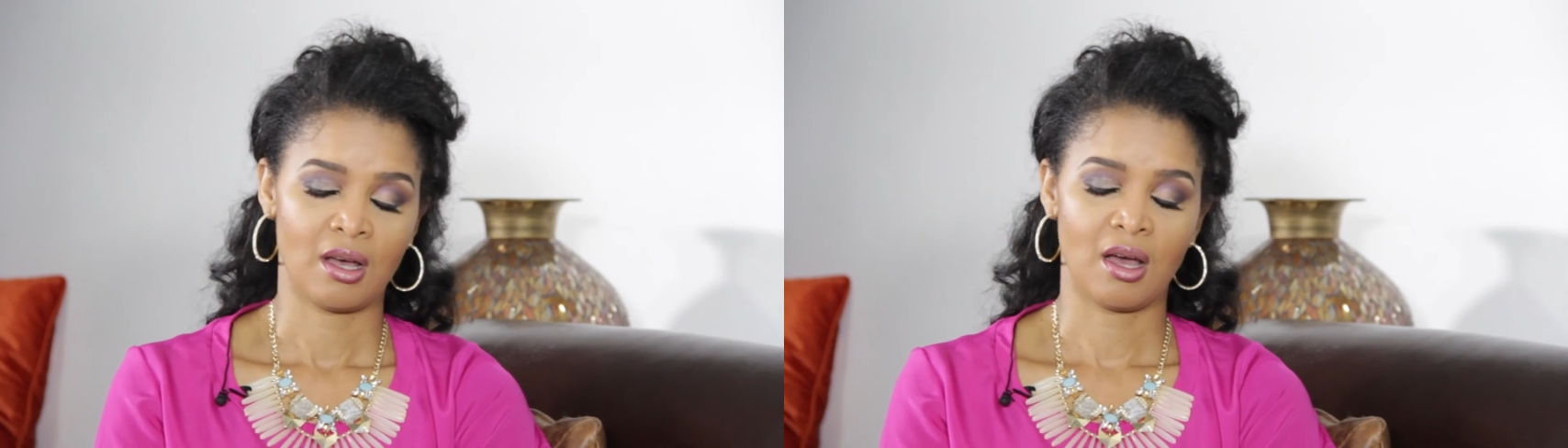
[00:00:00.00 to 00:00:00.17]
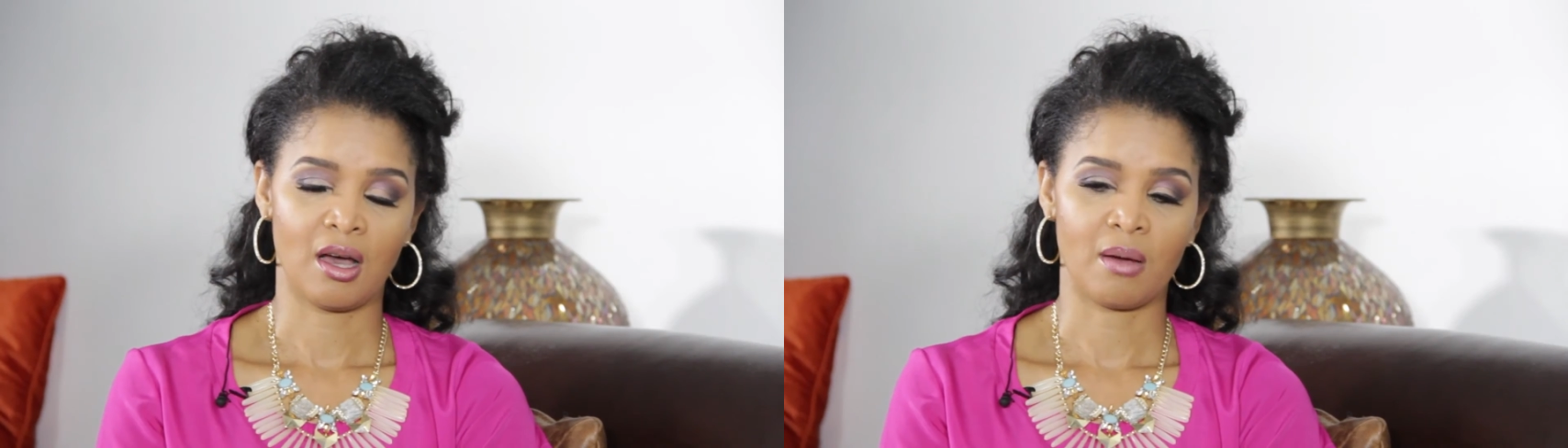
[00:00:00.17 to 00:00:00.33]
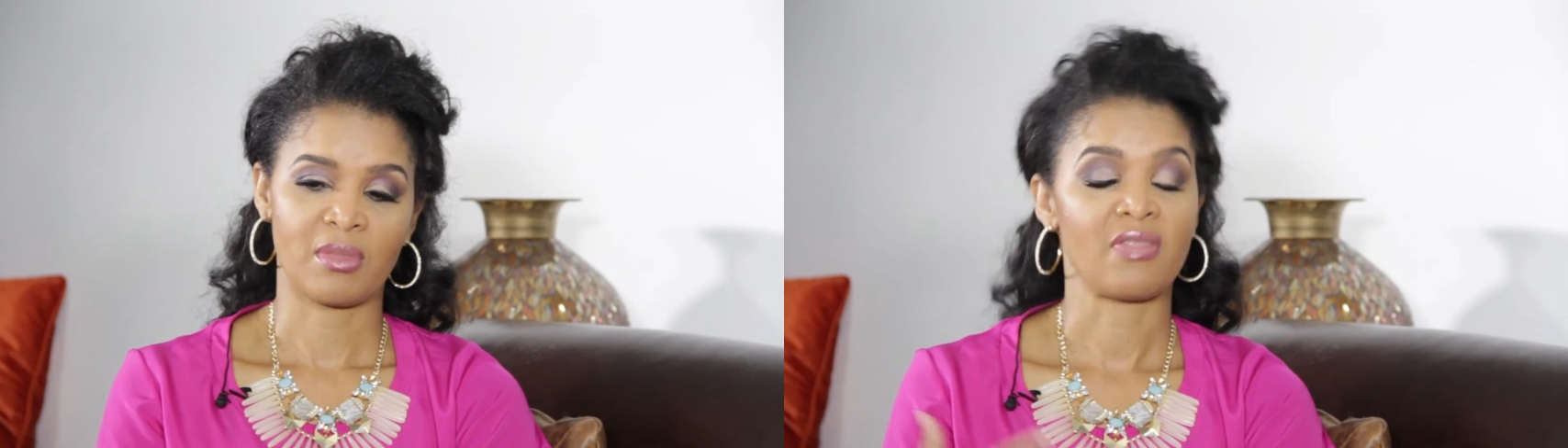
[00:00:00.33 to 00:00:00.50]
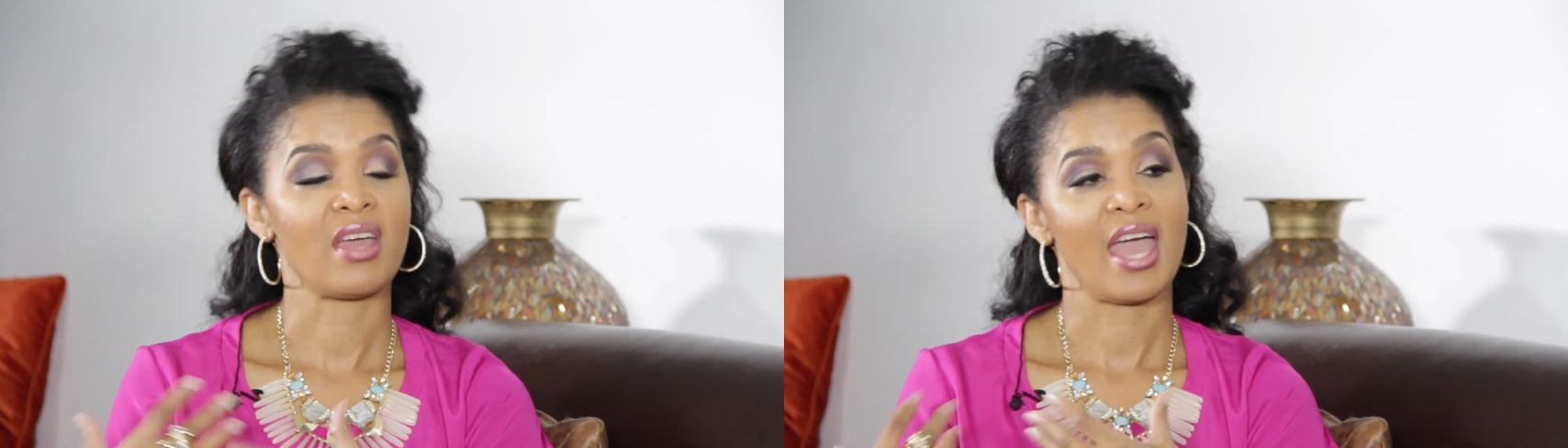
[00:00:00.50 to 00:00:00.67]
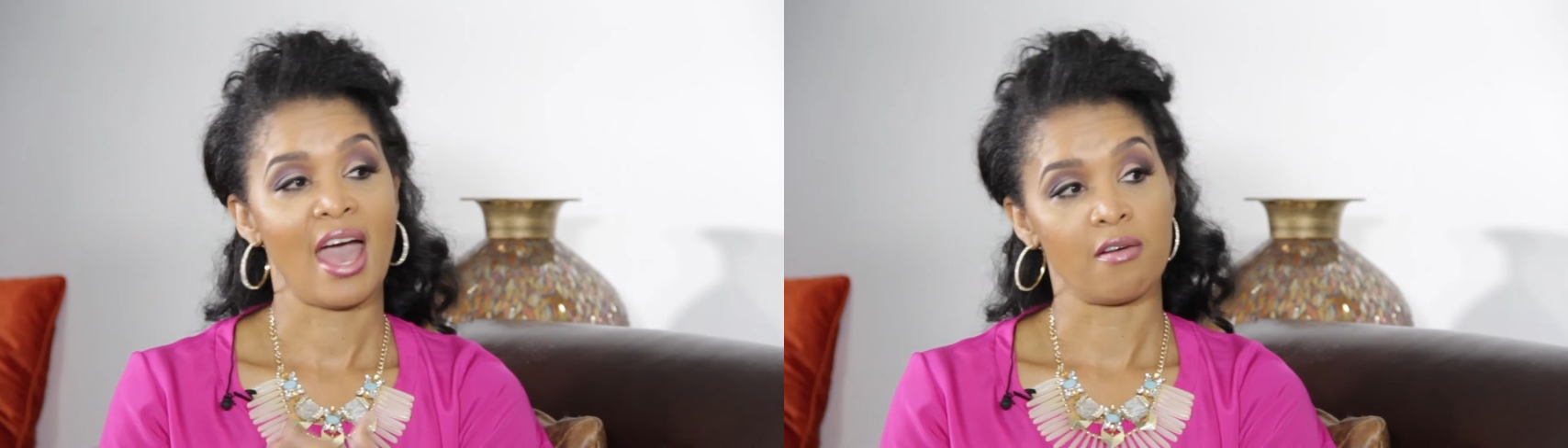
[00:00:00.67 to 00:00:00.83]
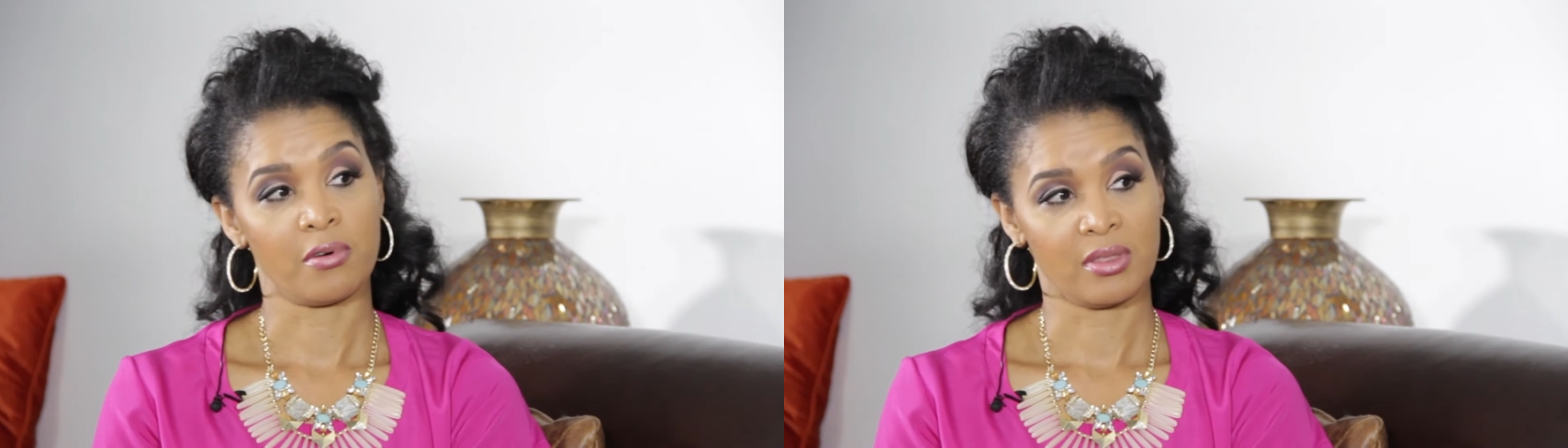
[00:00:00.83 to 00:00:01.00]
that they
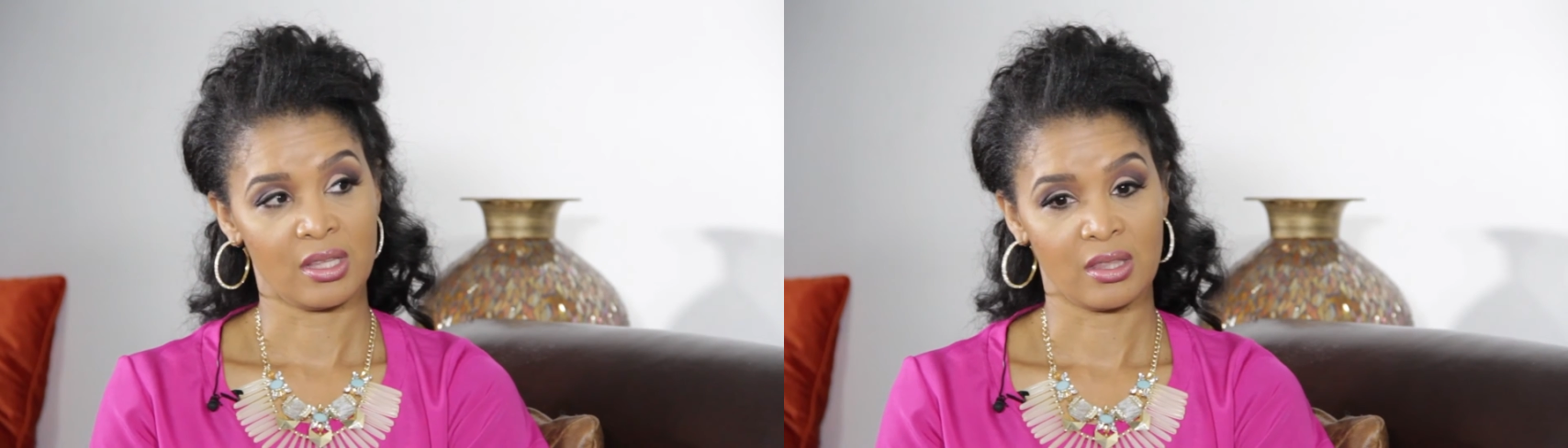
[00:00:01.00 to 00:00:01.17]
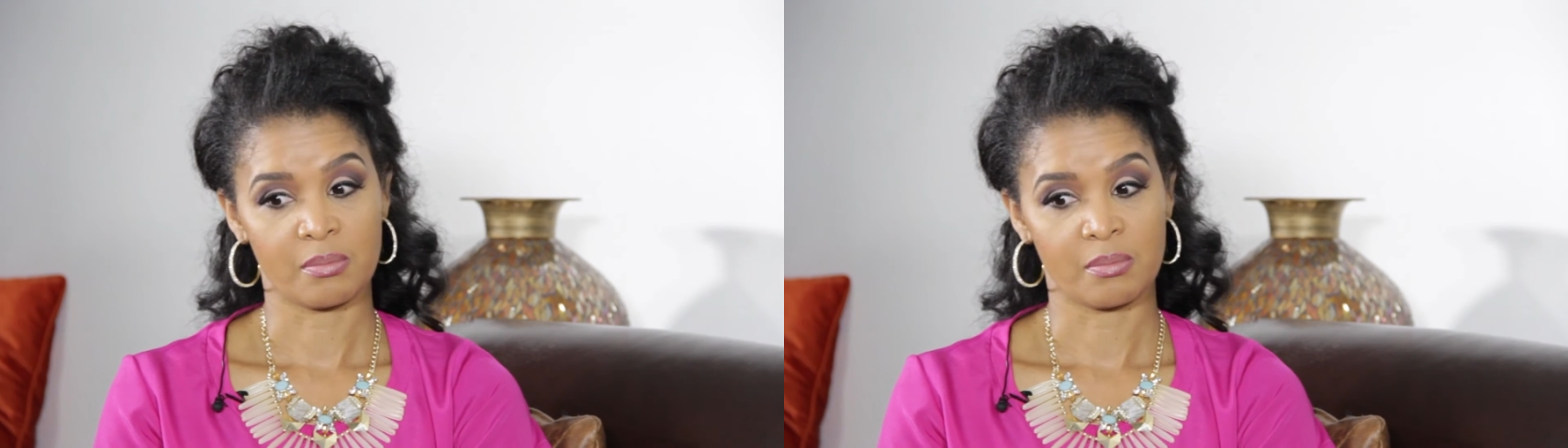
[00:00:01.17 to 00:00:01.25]
have within